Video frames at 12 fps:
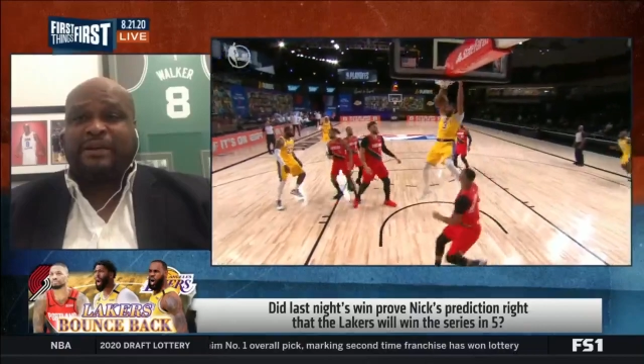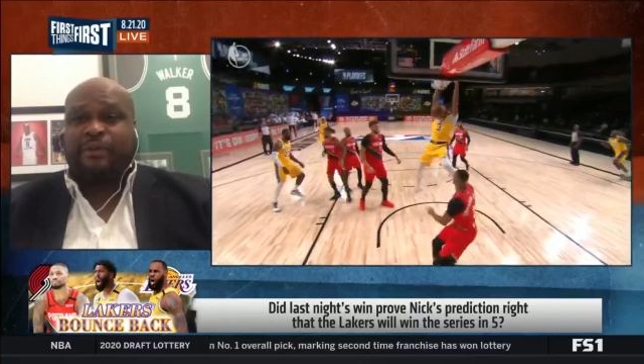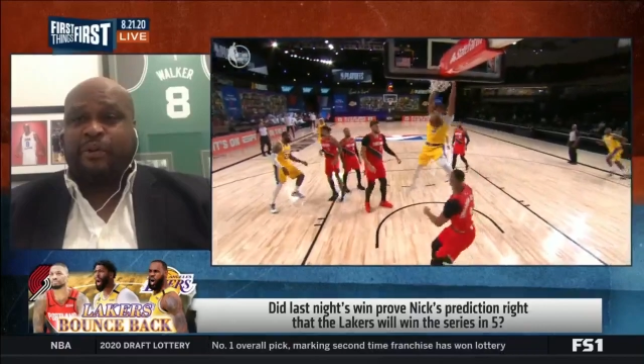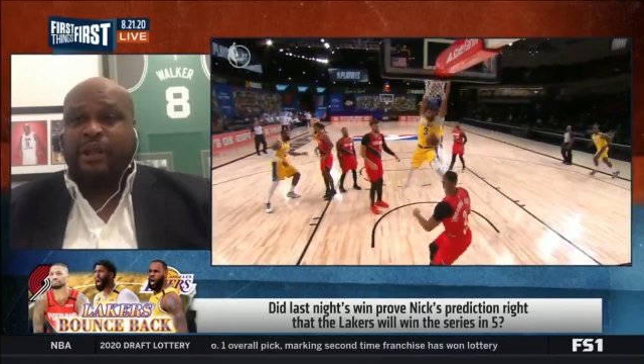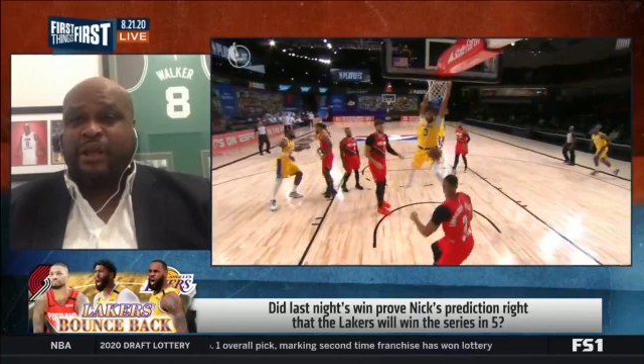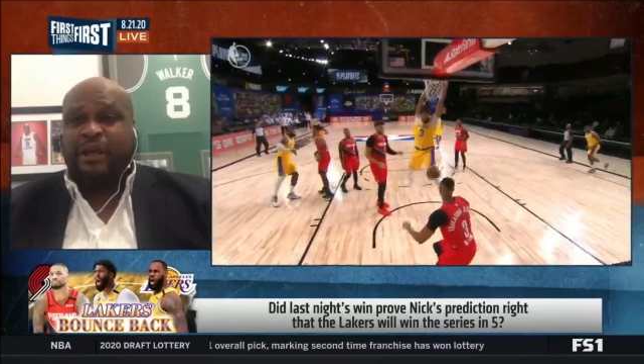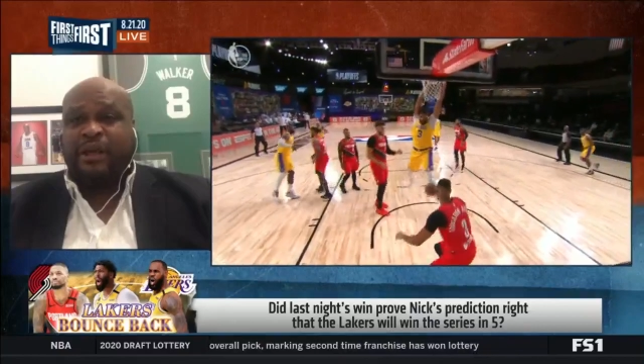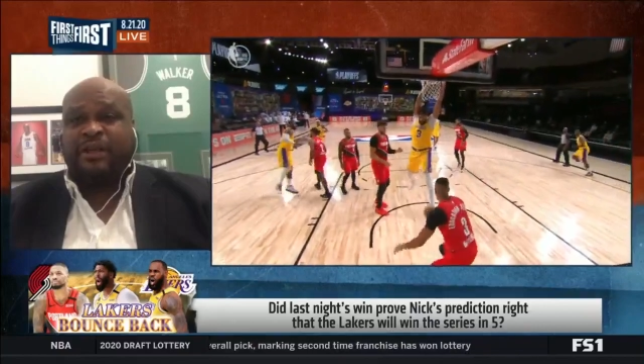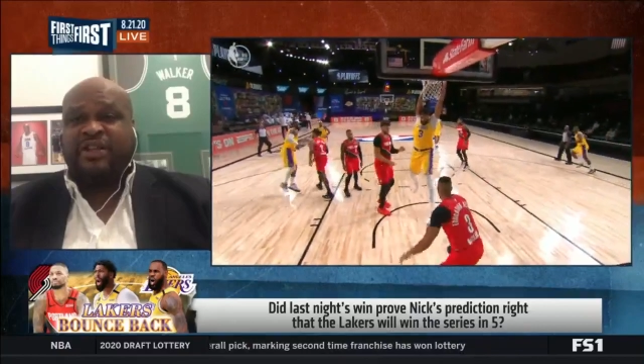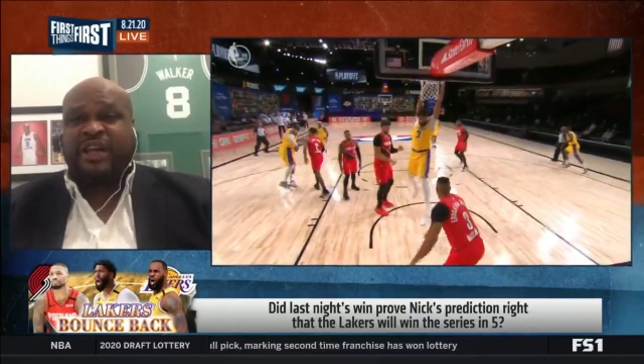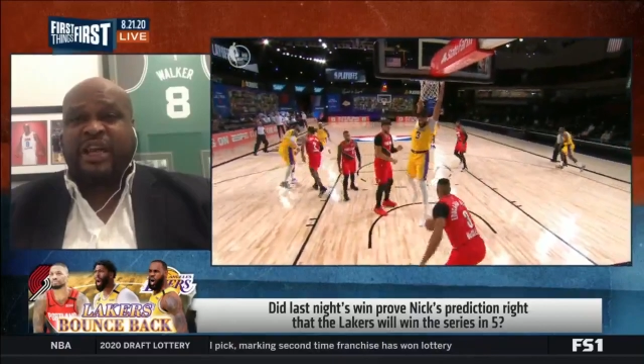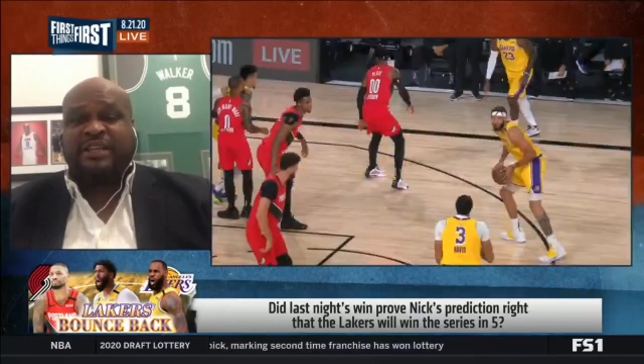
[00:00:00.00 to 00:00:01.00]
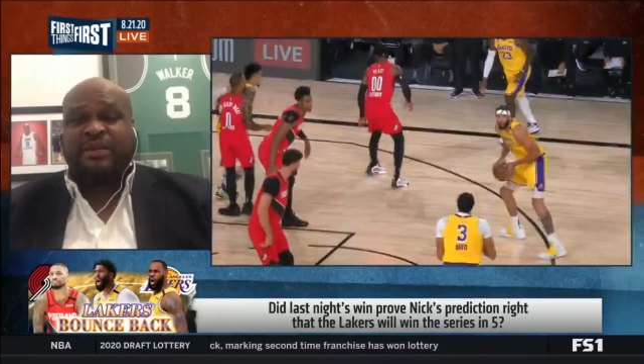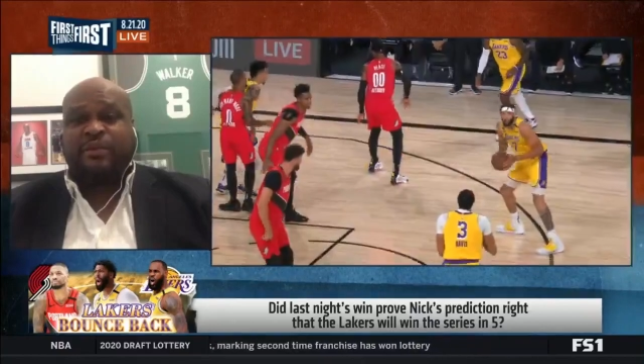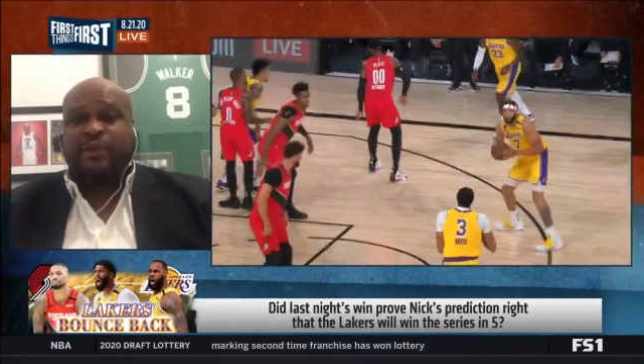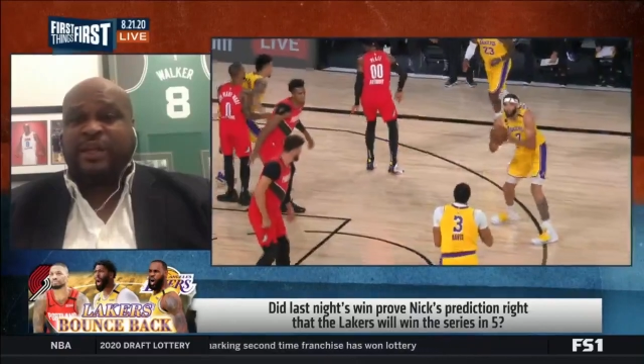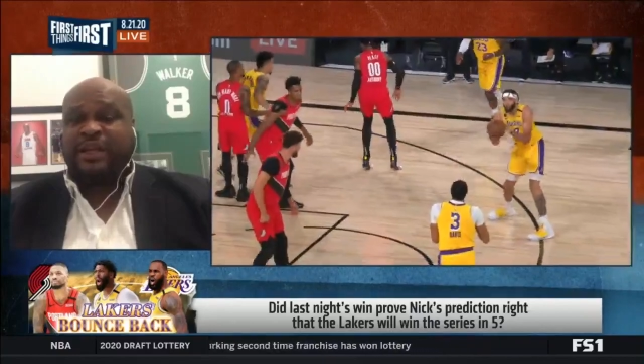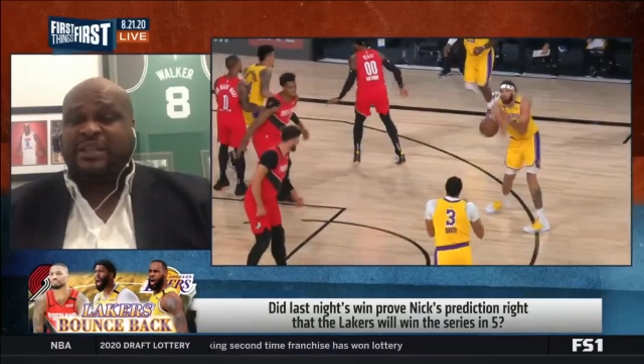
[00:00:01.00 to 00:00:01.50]
a really good chance to
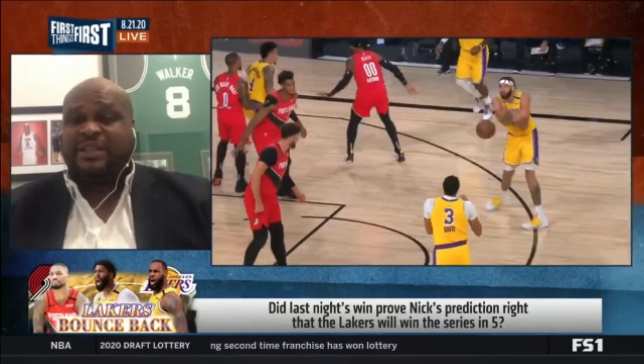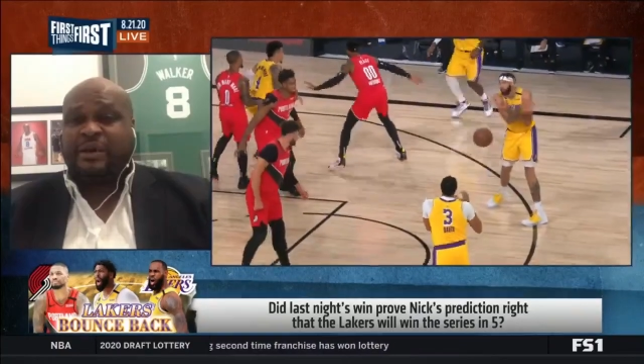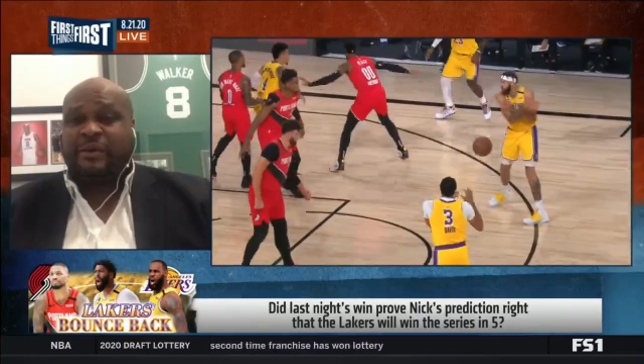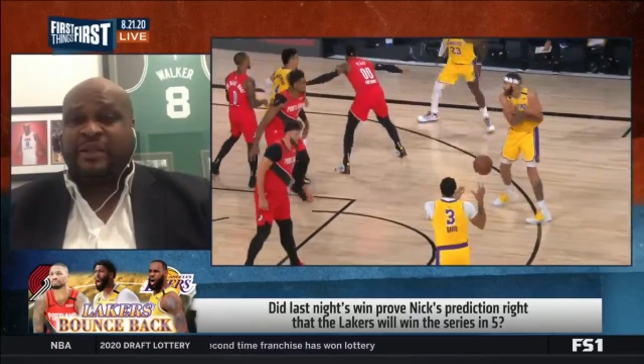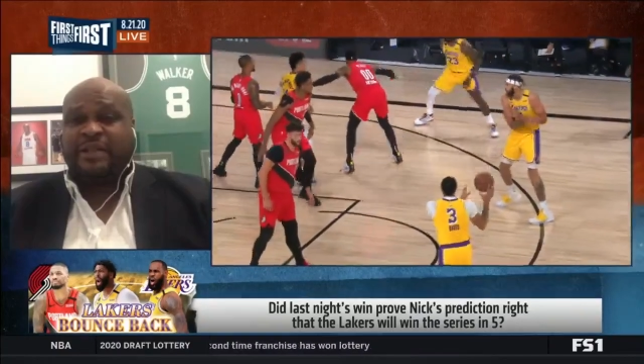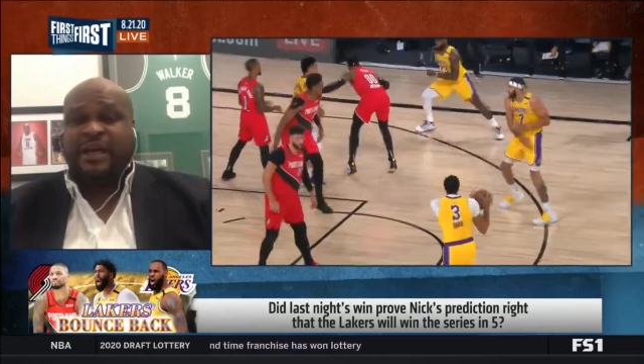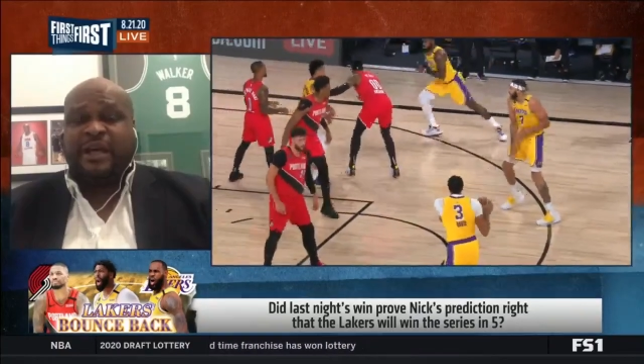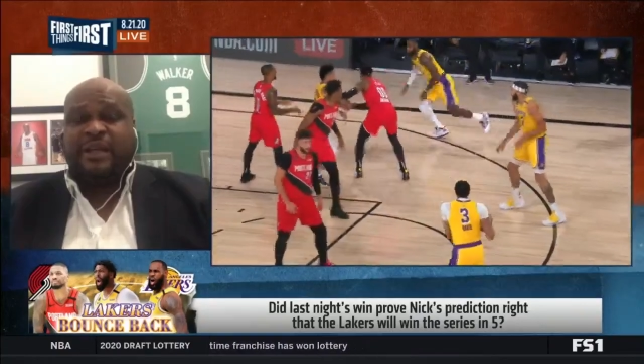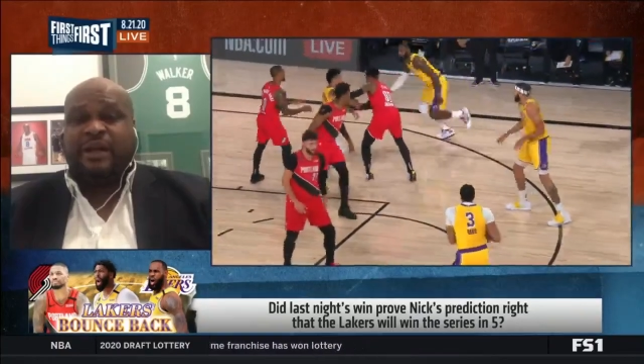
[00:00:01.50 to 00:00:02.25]
win this series.